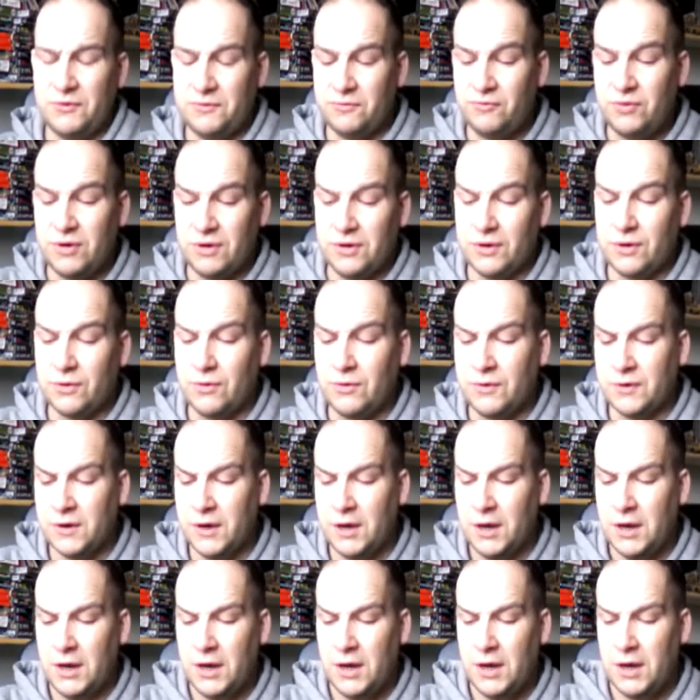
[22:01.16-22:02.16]
it, it's really good.
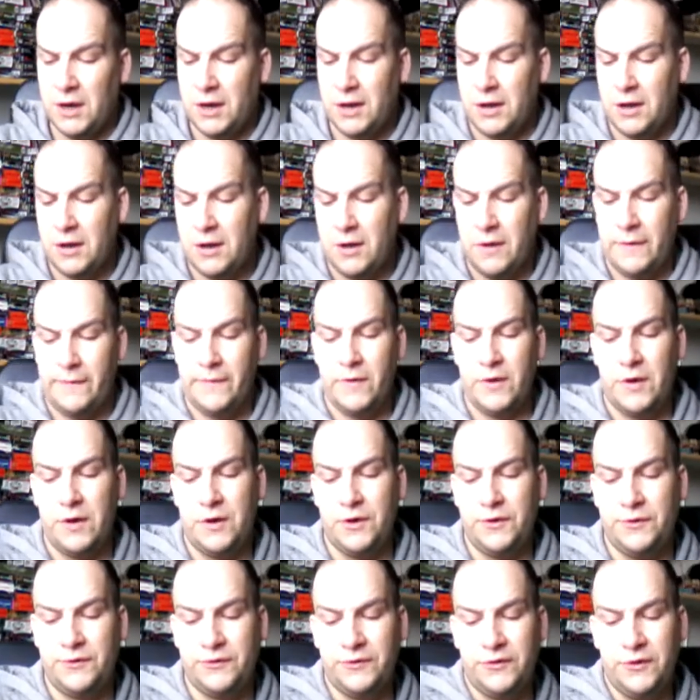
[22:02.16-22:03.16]

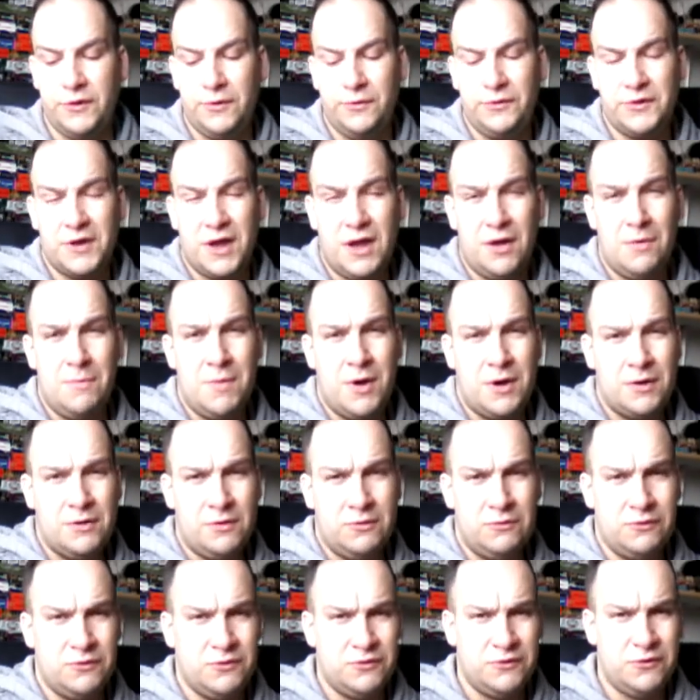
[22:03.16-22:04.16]
Stu Scale
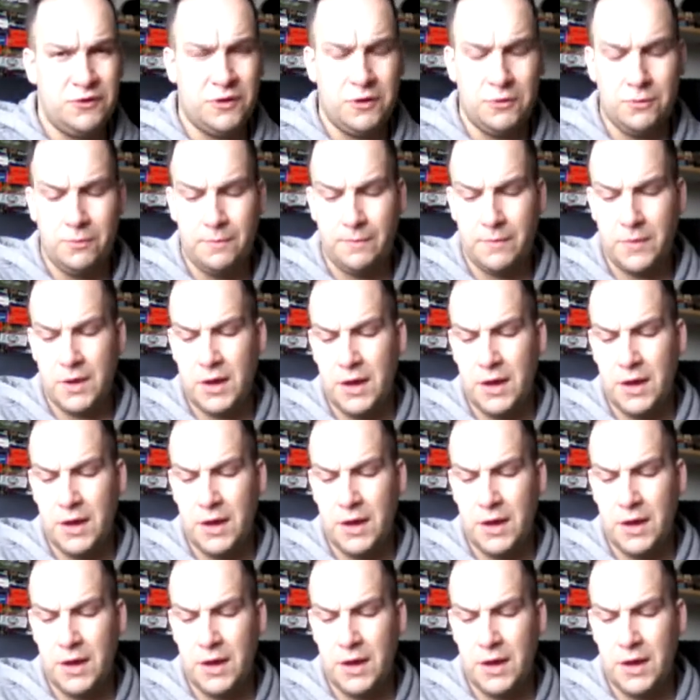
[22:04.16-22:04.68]
Models, Stu,